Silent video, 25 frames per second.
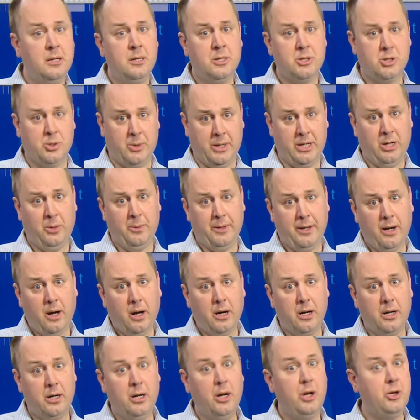So here we
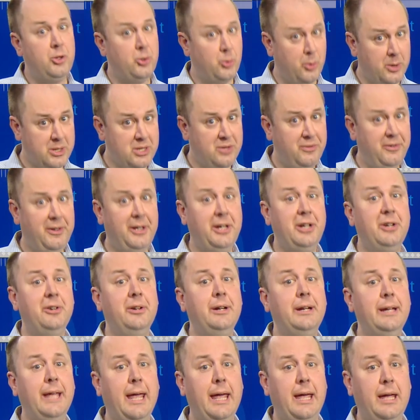are, noise figure
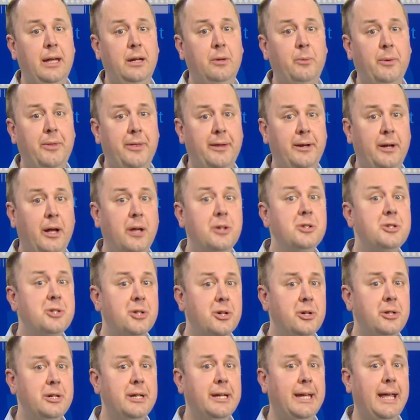and gain with an
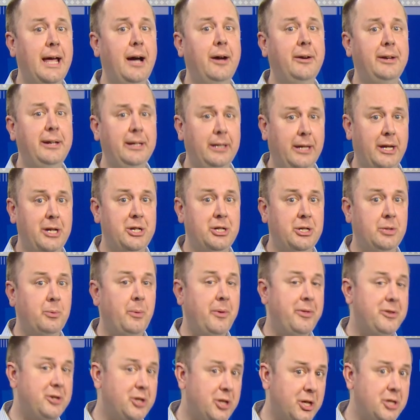uncertainty calculation
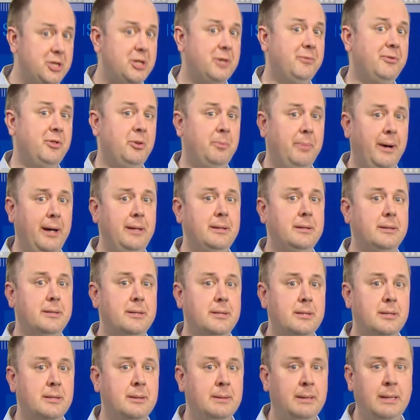with just a few
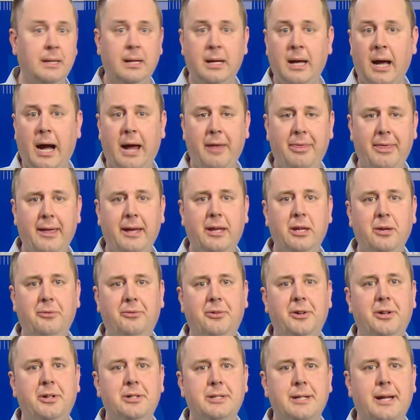buttons. I thank you
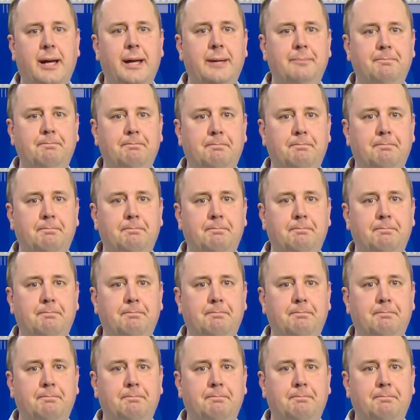for your time.